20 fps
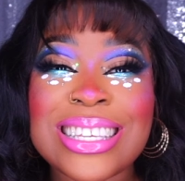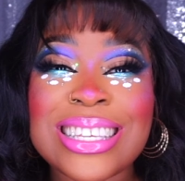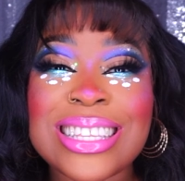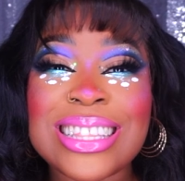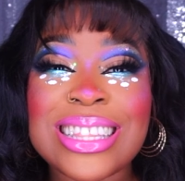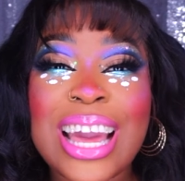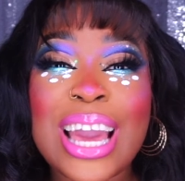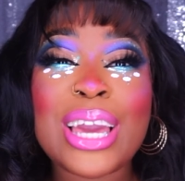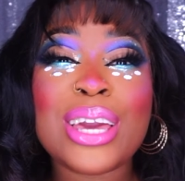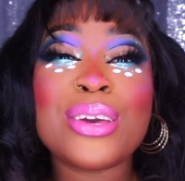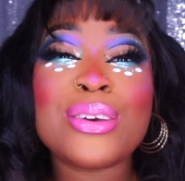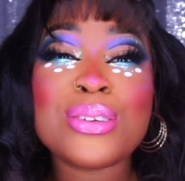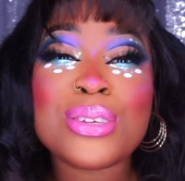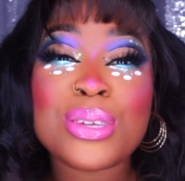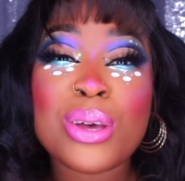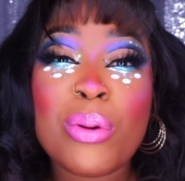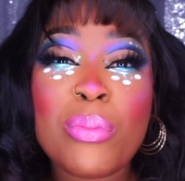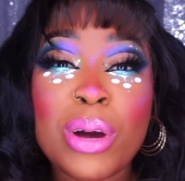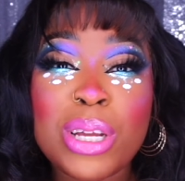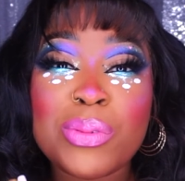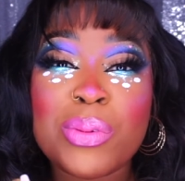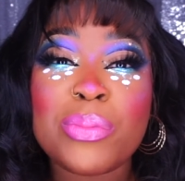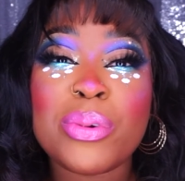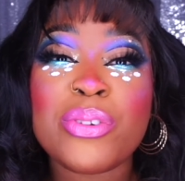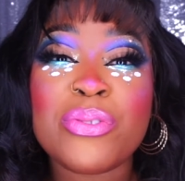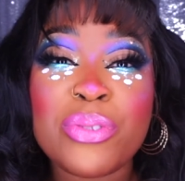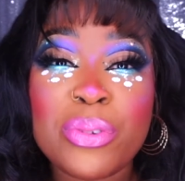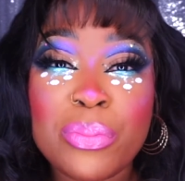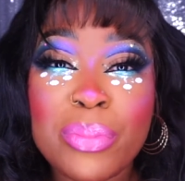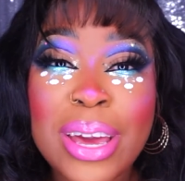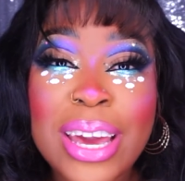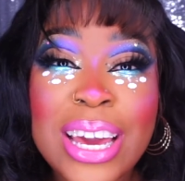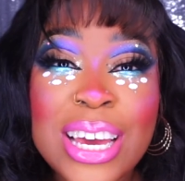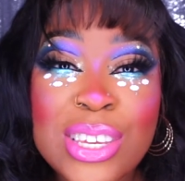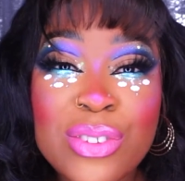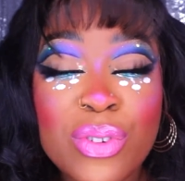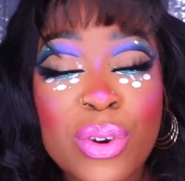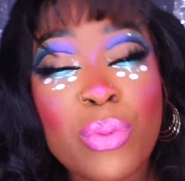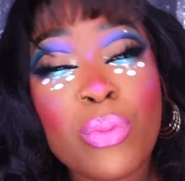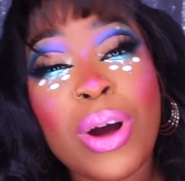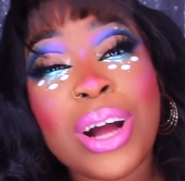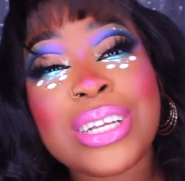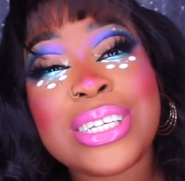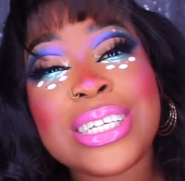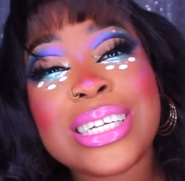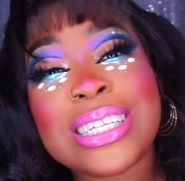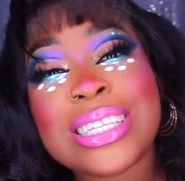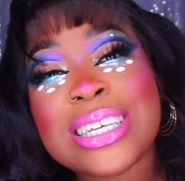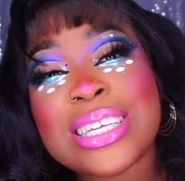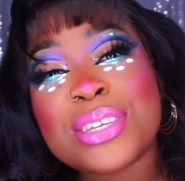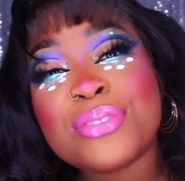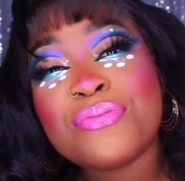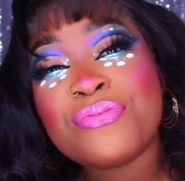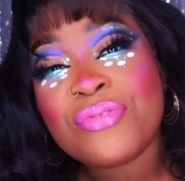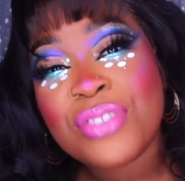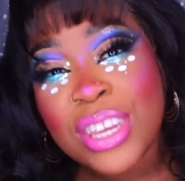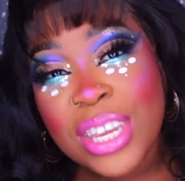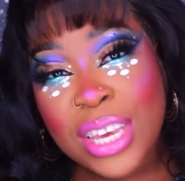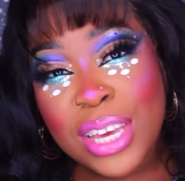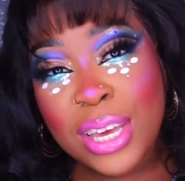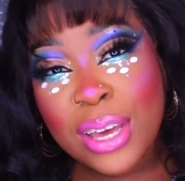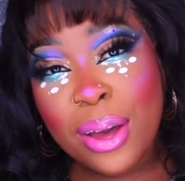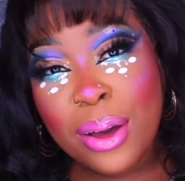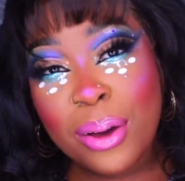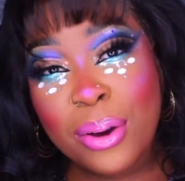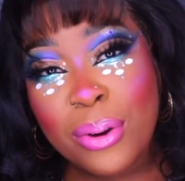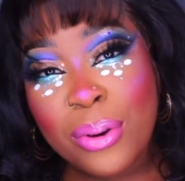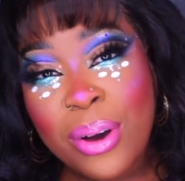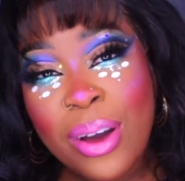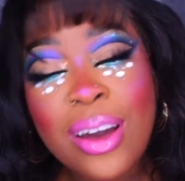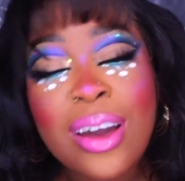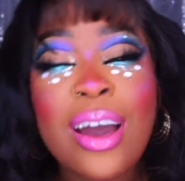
Thank you so much, my beautiful babes, for watching this video.